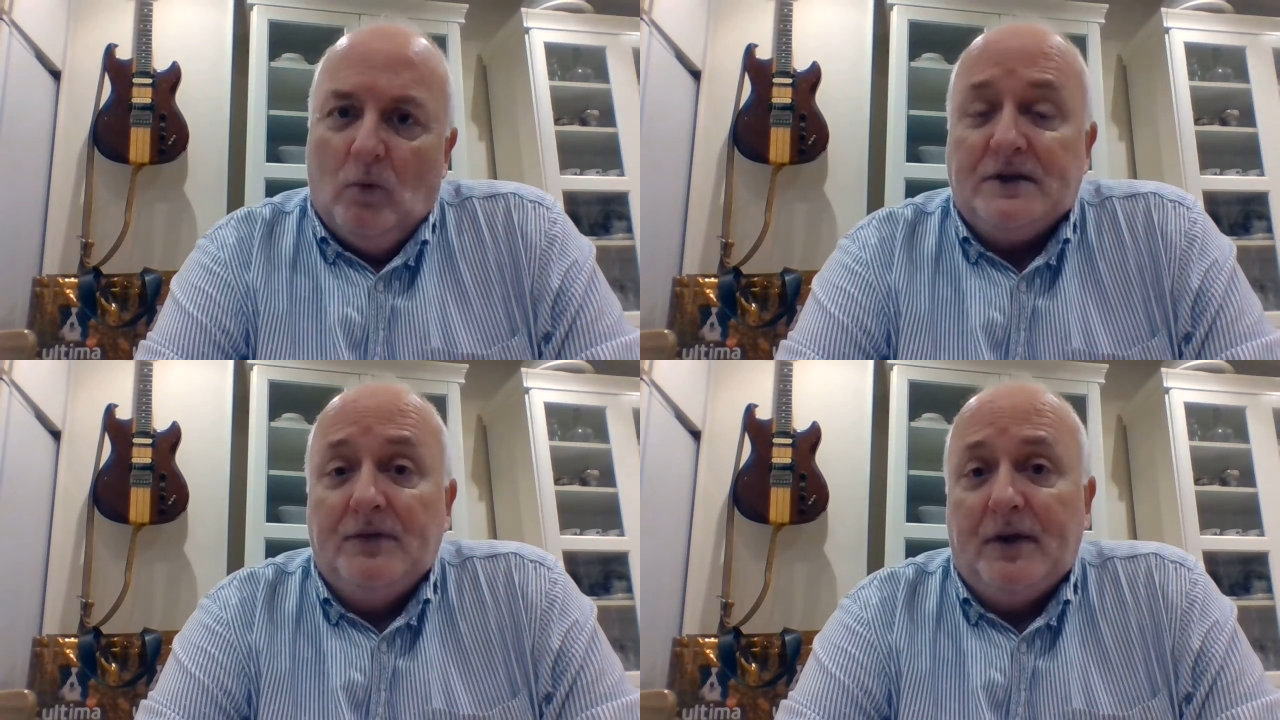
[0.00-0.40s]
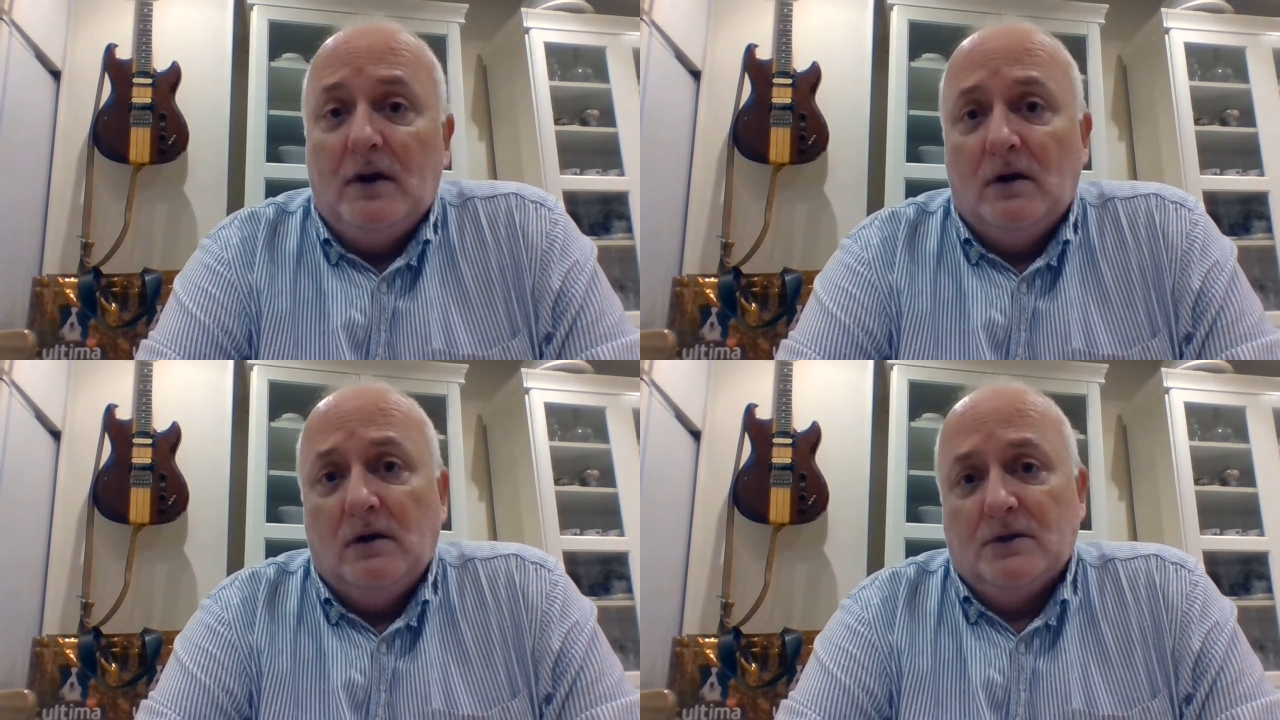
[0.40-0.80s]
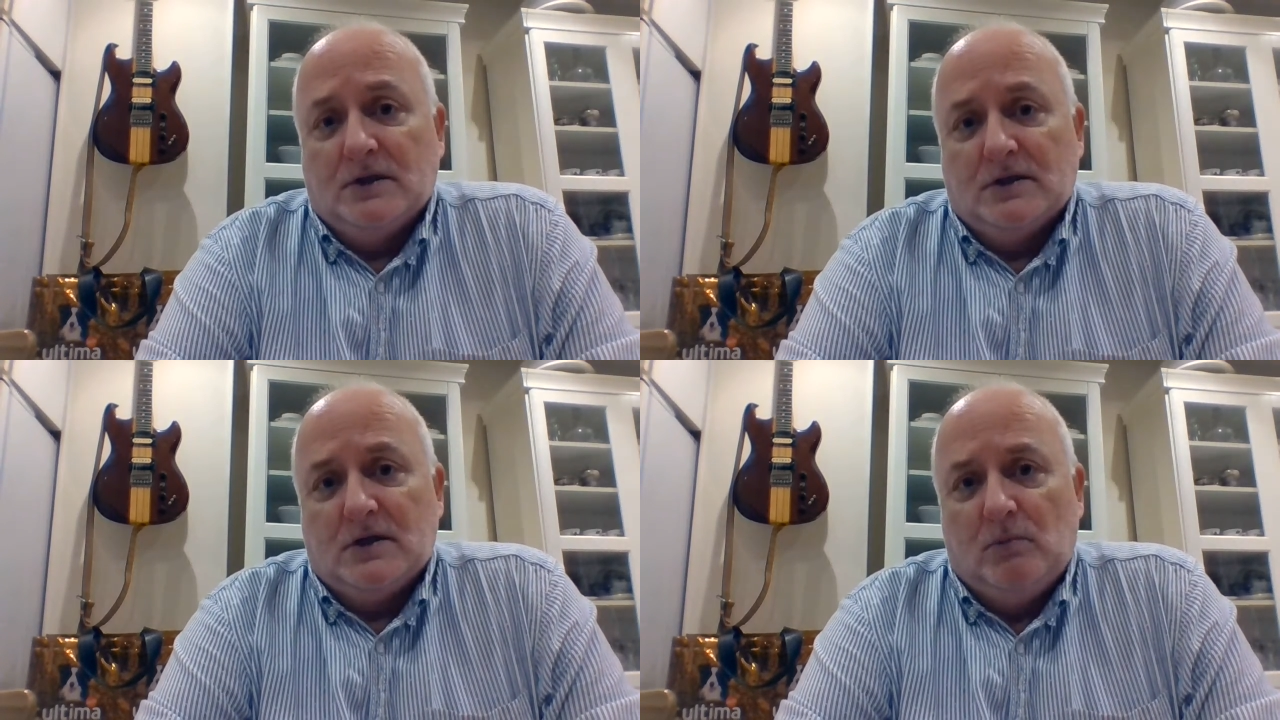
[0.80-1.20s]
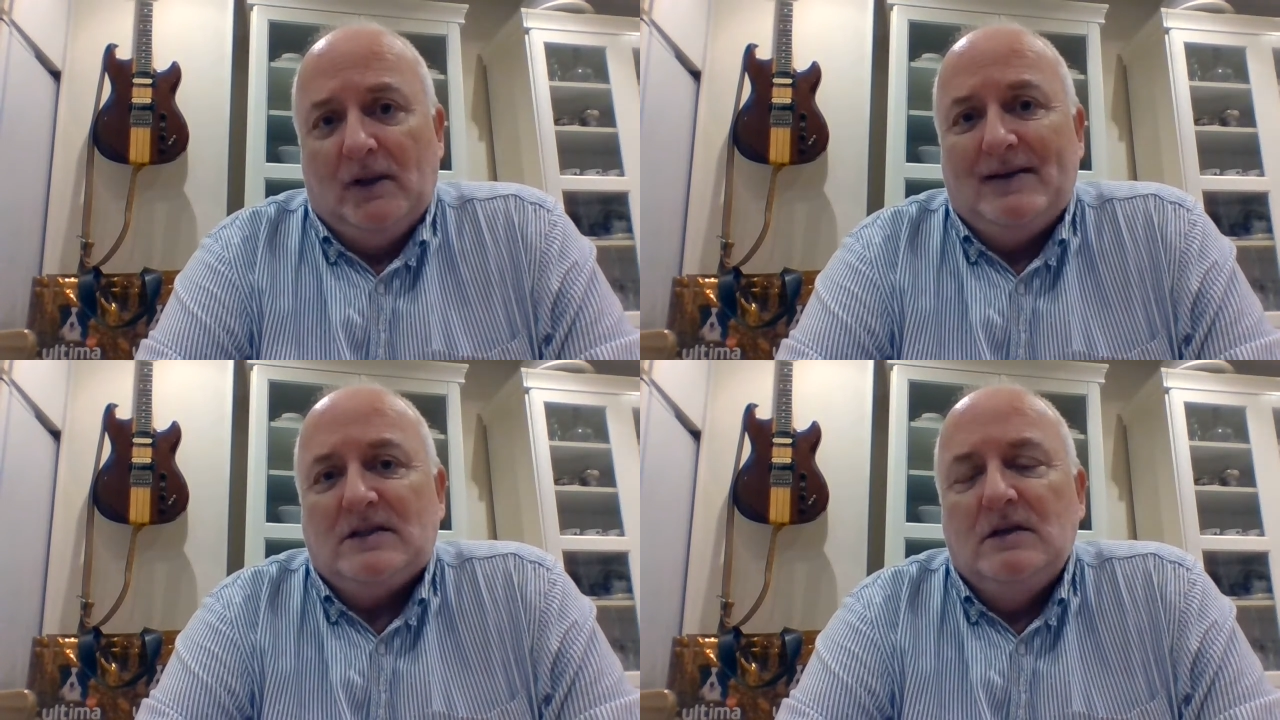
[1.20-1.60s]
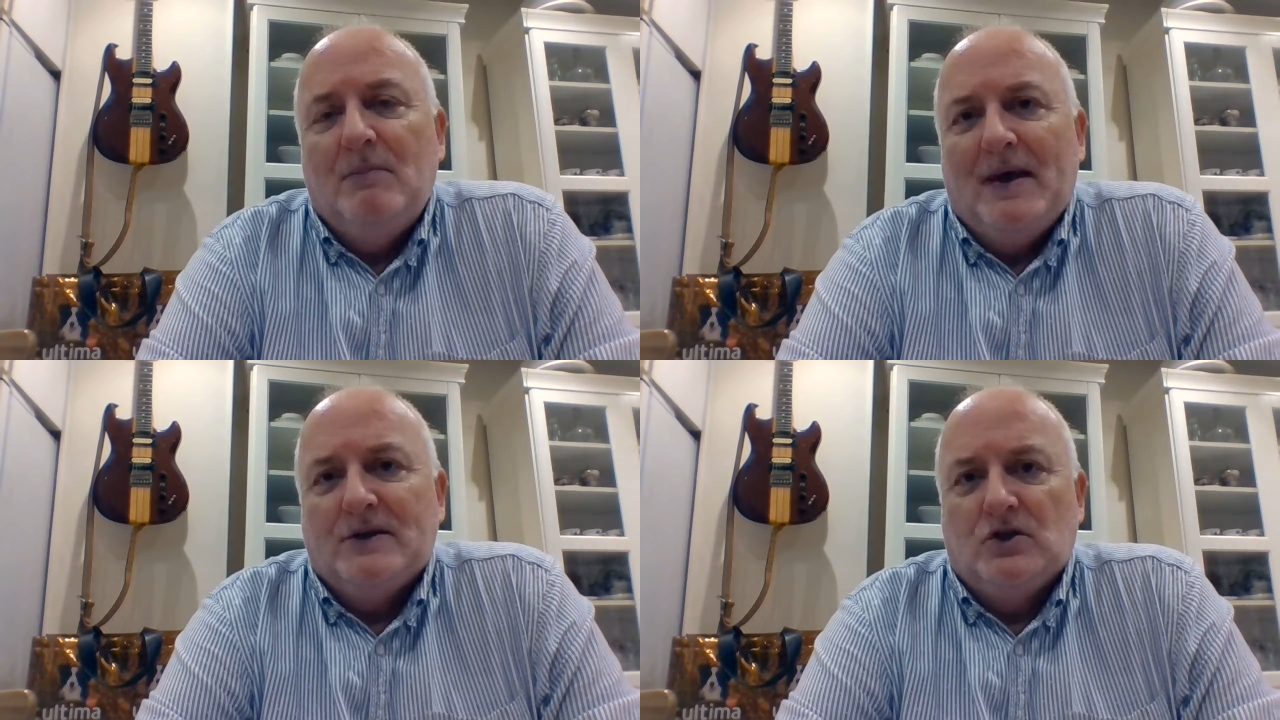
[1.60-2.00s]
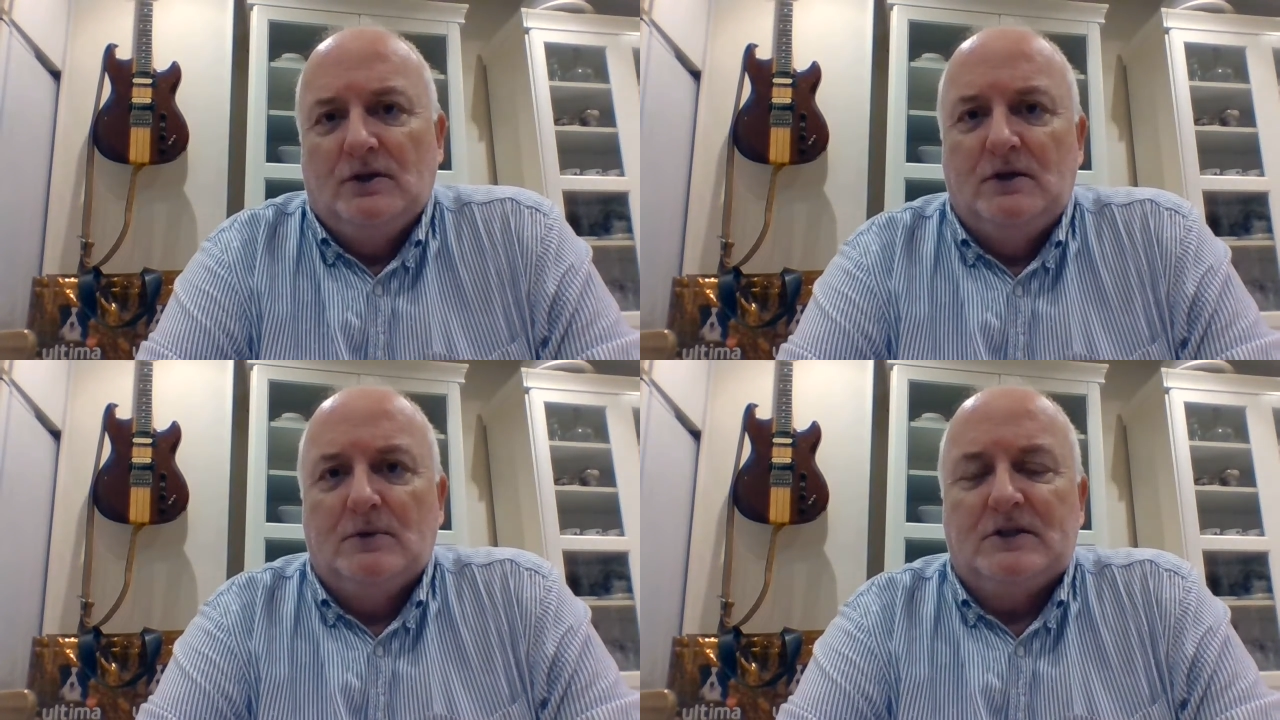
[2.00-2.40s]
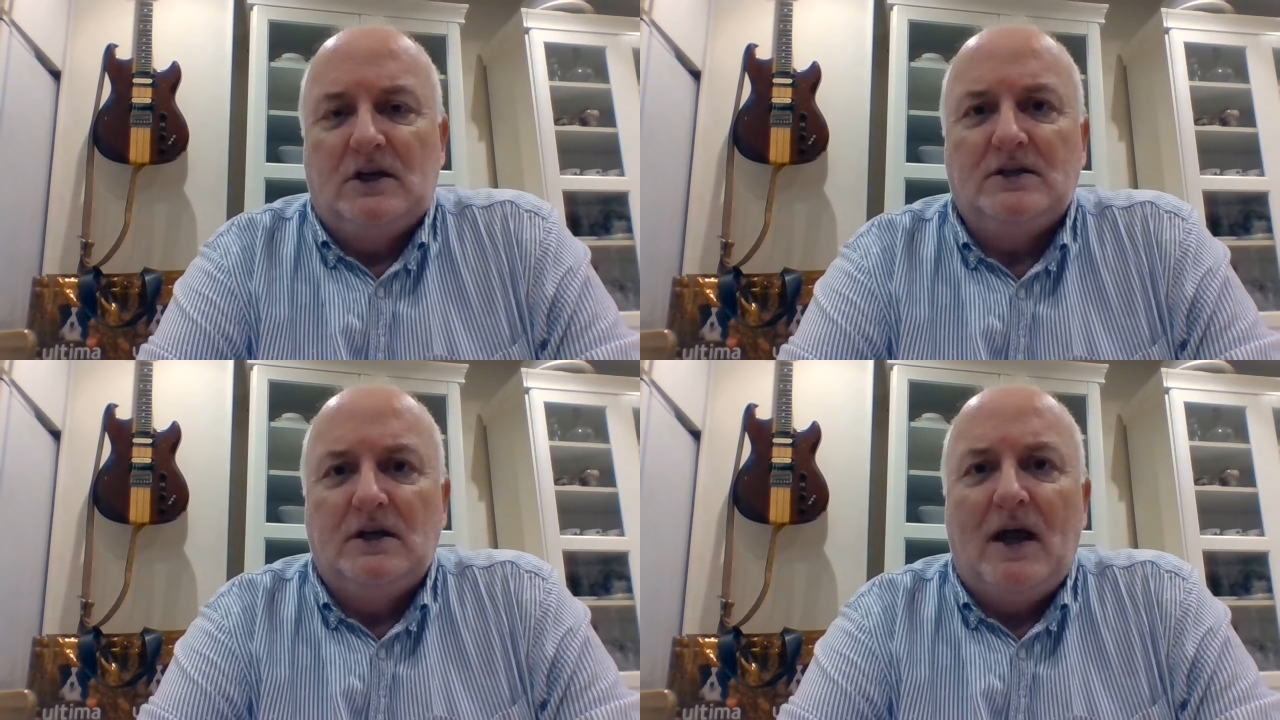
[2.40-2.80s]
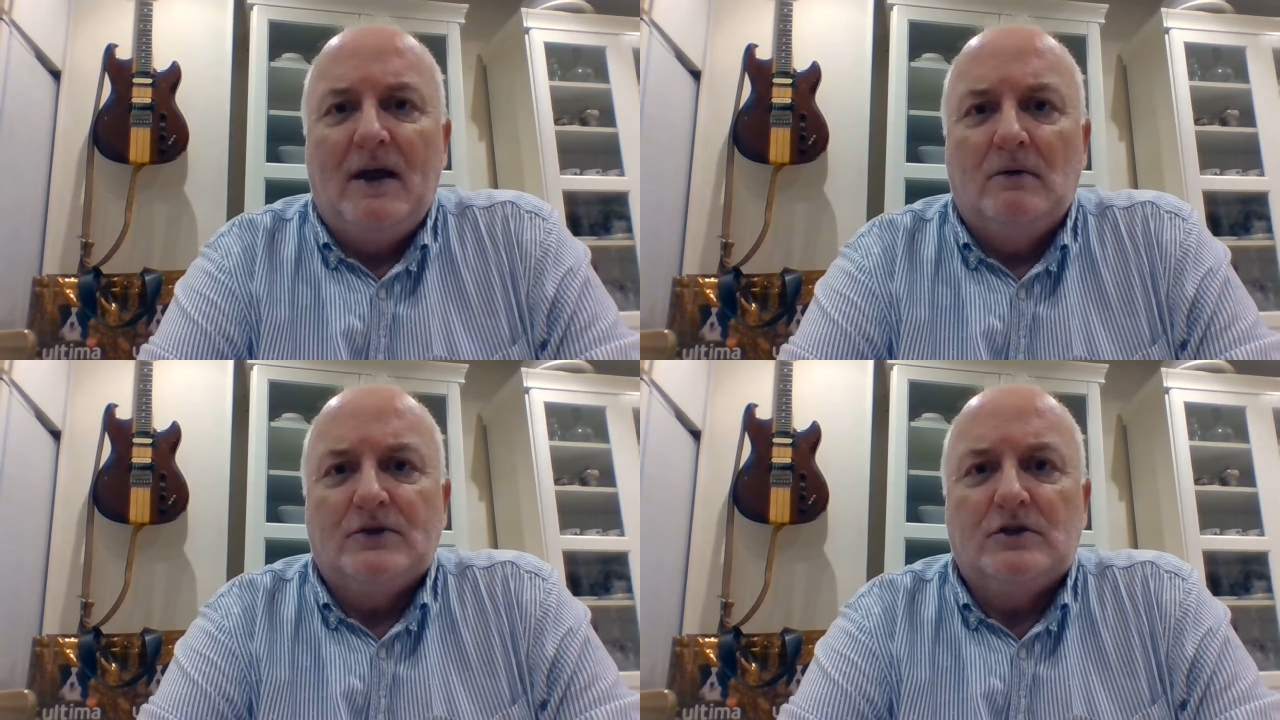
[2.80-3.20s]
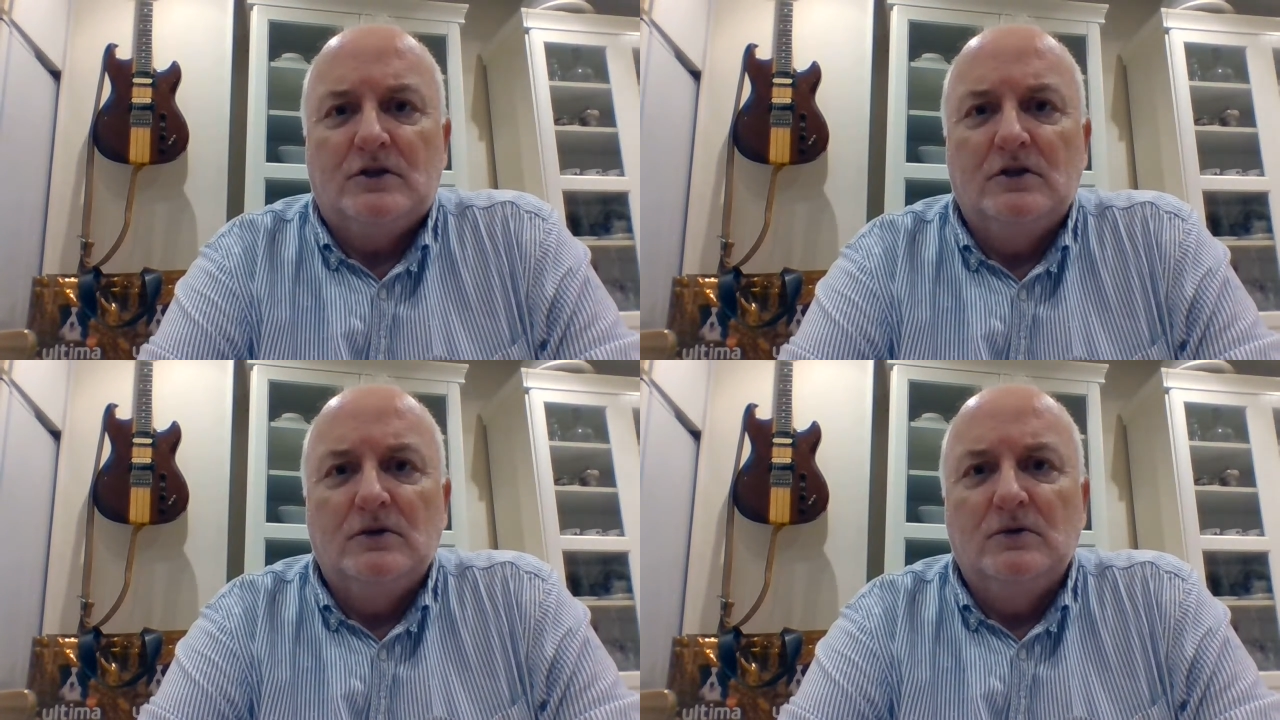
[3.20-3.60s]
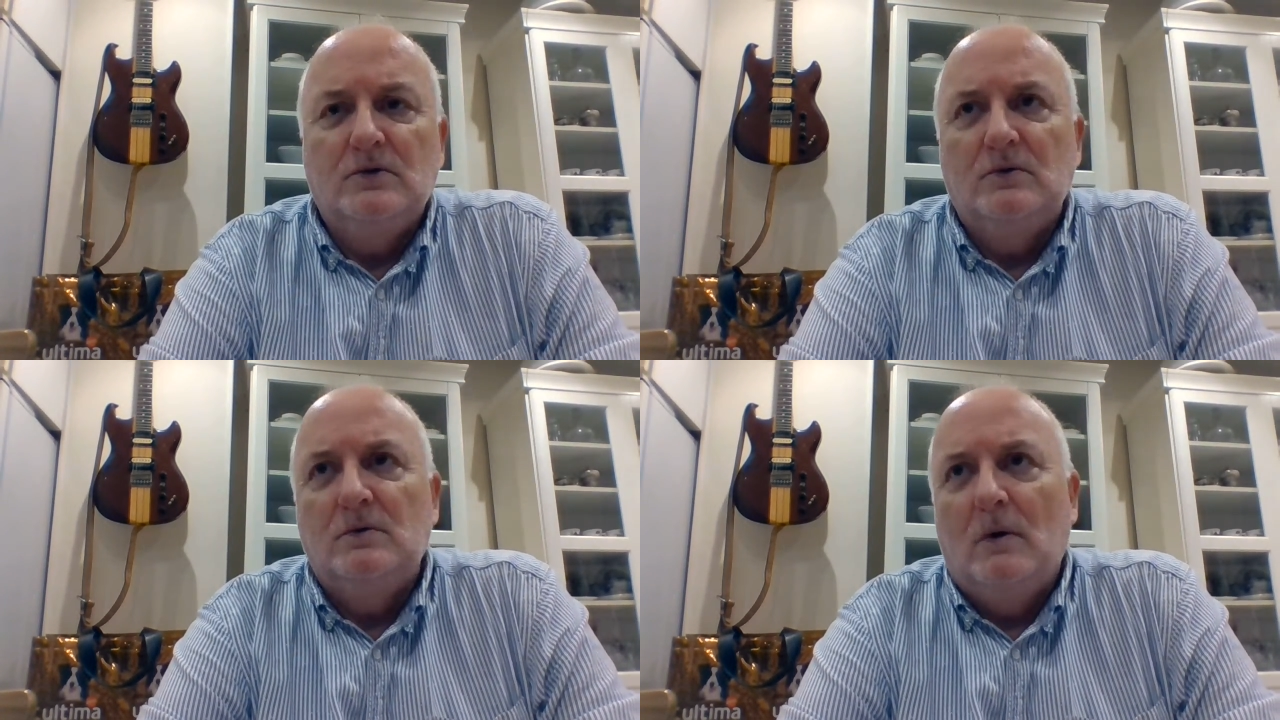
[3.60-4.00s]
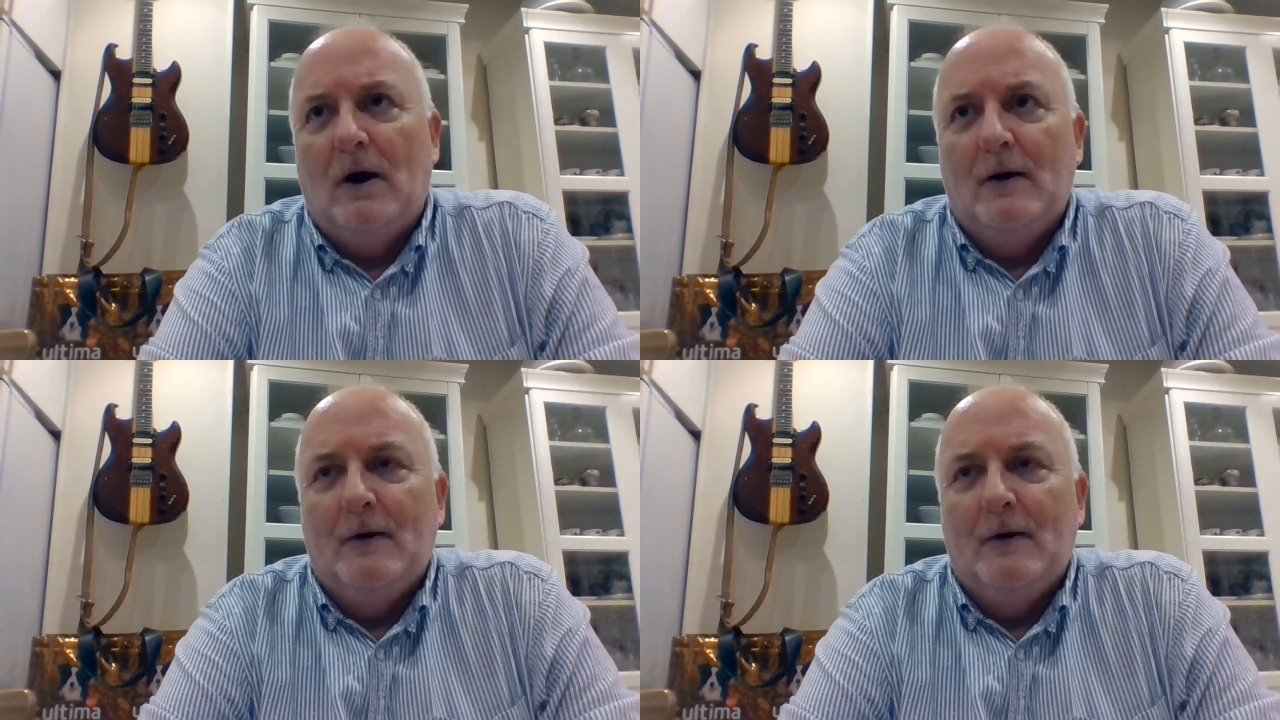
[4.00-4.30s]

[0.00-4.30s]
What are the conclusions? Well, let's imagine you were setting out to